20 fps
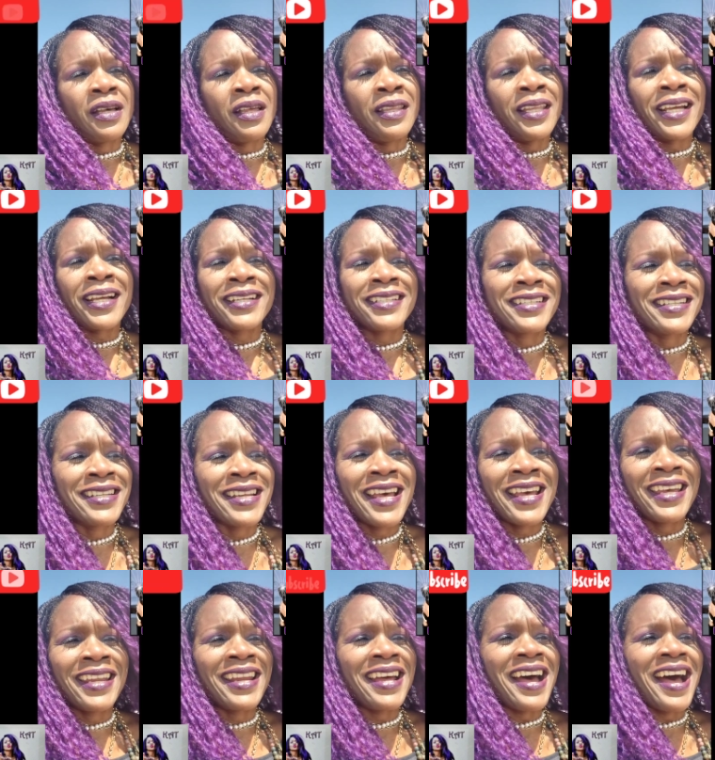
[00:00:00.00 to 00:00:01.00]
like I
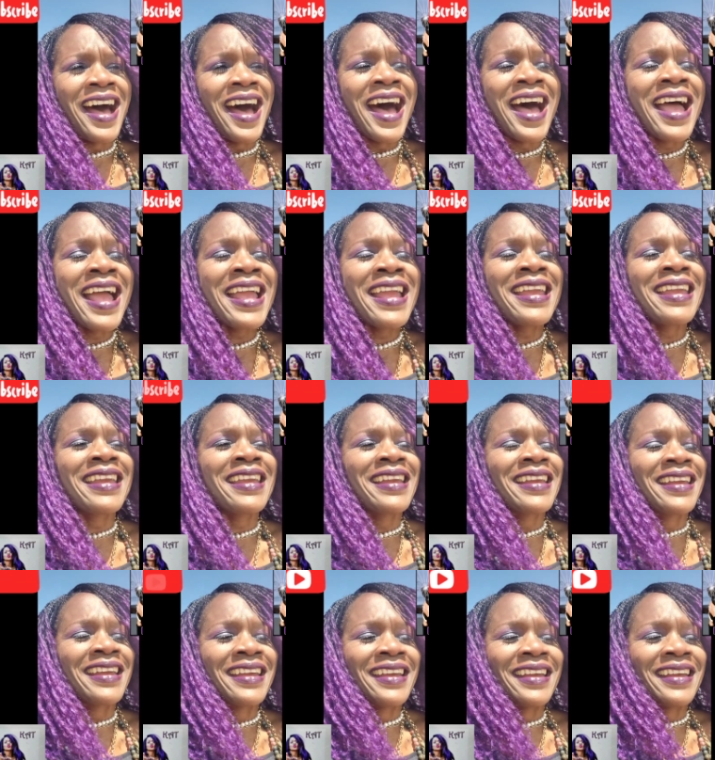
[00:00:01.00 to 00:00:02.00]
said, I
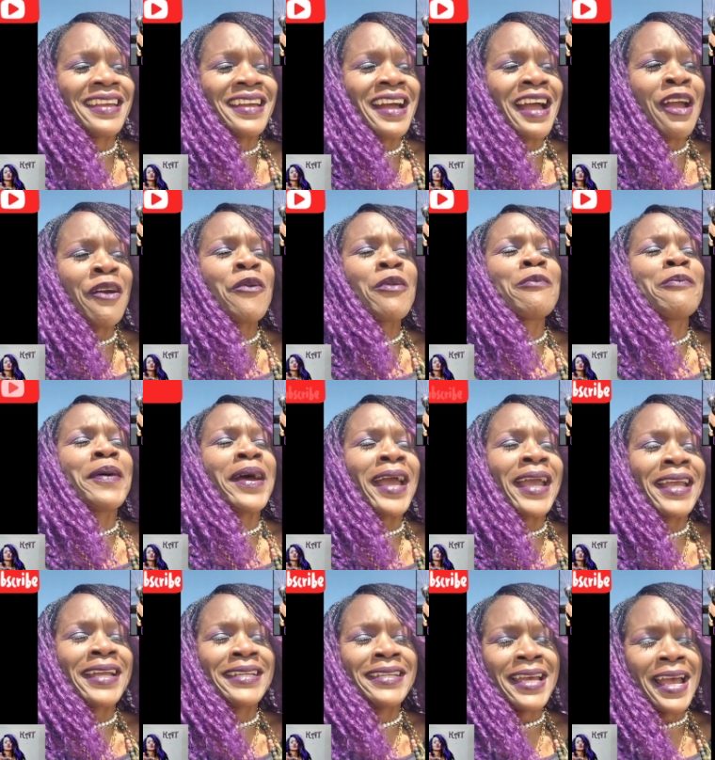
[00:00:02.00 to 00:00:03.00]
went
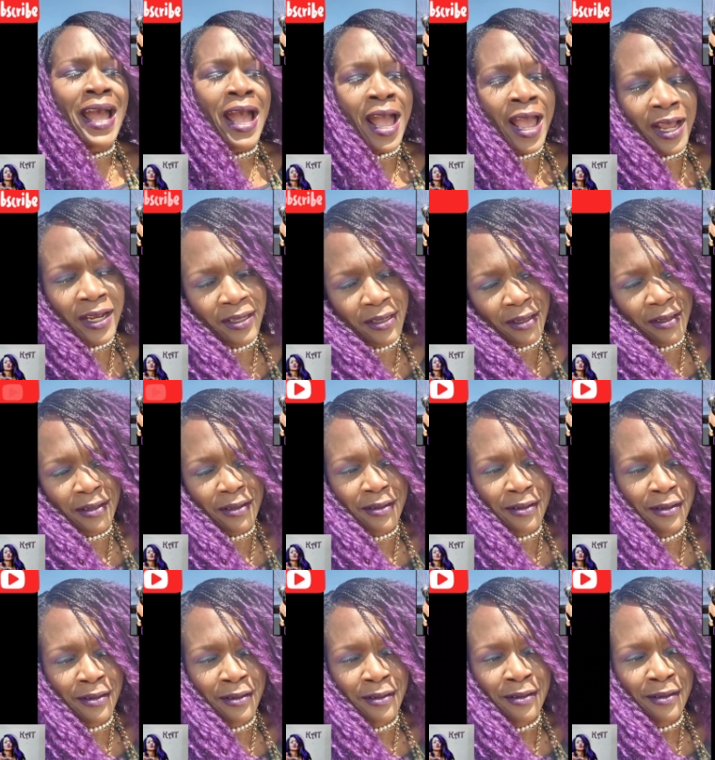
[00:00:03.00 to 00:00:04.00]
back into
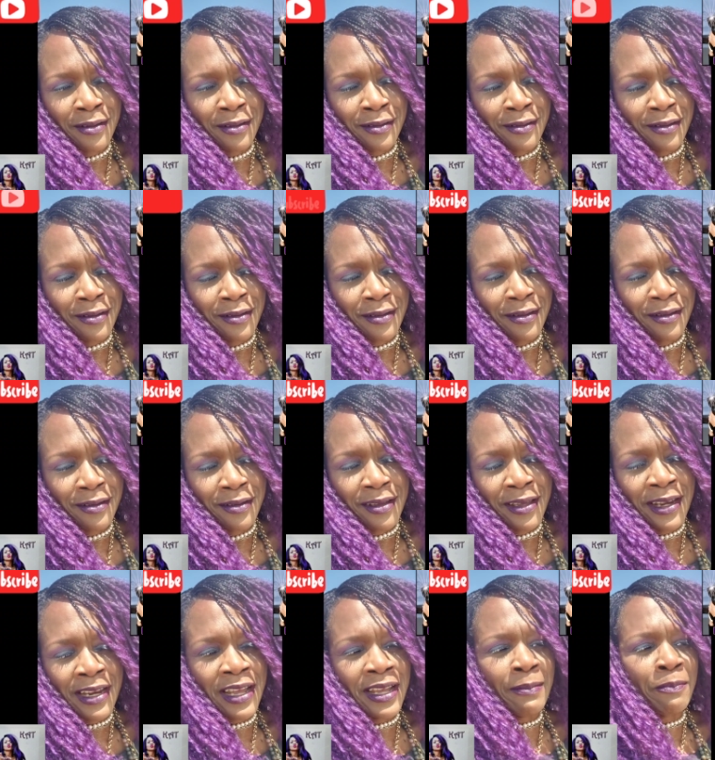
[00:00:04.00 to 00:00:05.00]
acting,
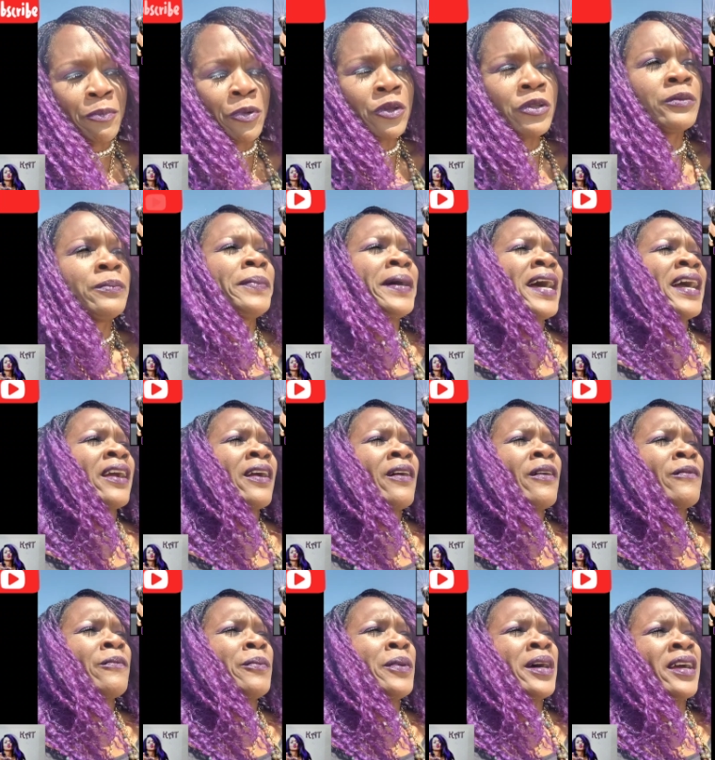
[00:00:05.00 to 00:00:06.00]
and I pulled back
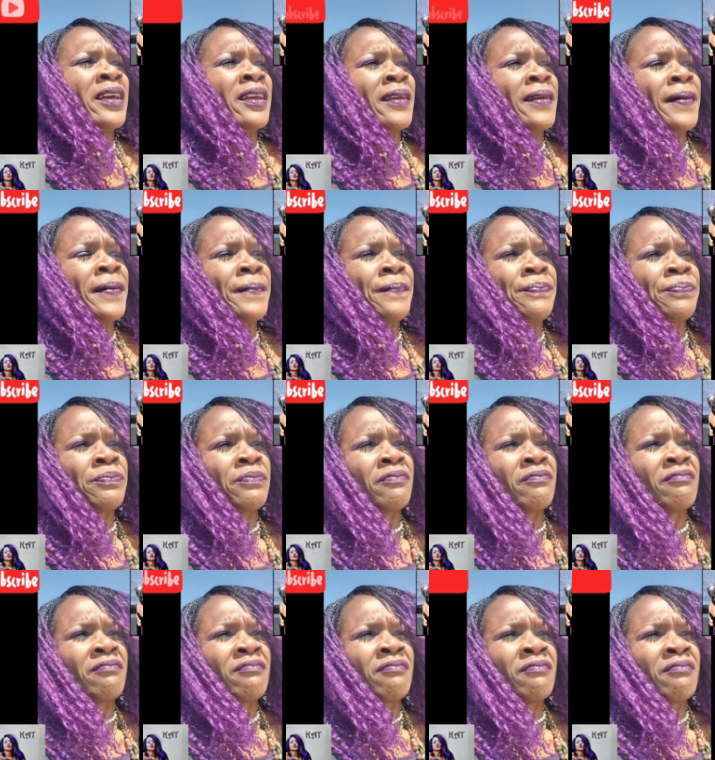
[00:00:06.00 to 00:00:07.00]
on my
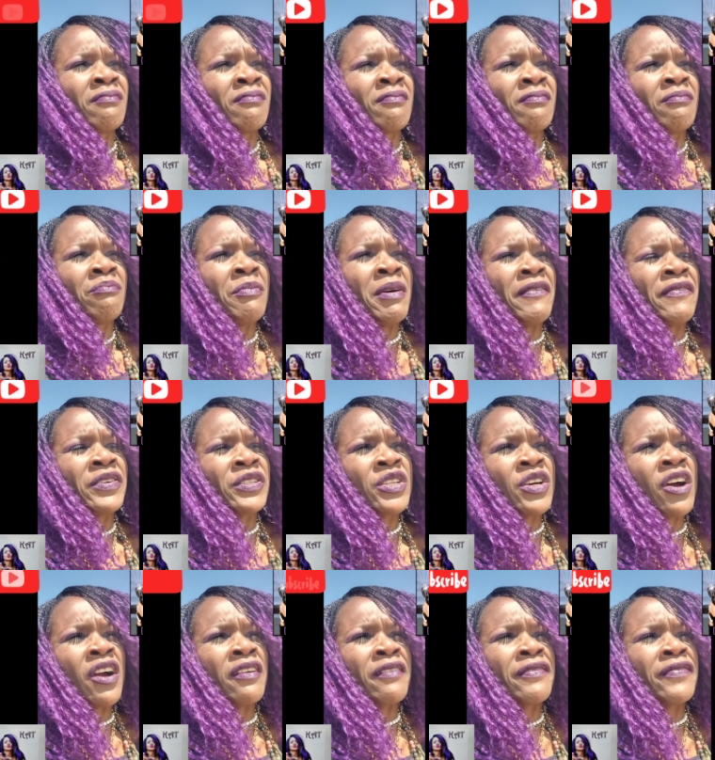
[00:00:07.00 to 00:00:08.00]
my
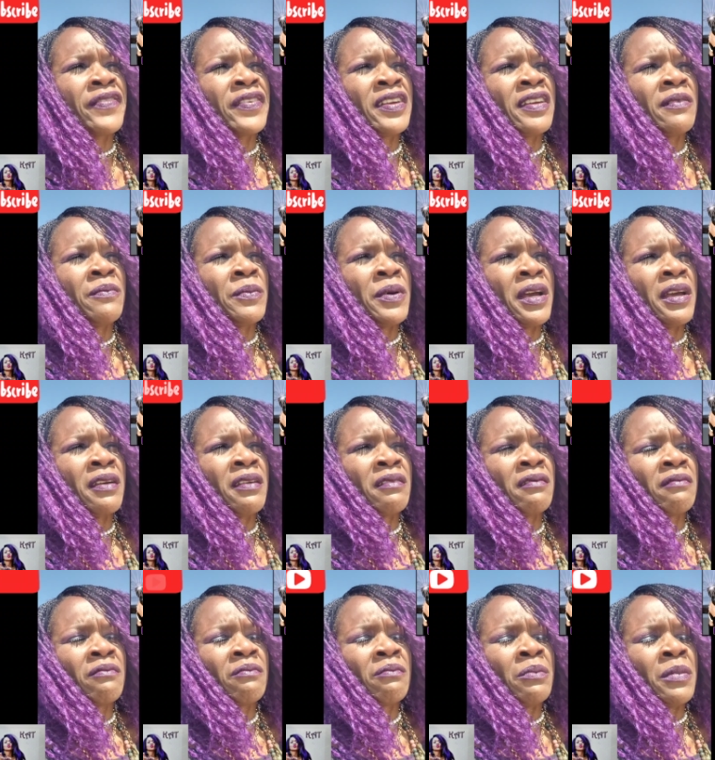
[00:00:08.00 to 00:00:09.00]
photography and my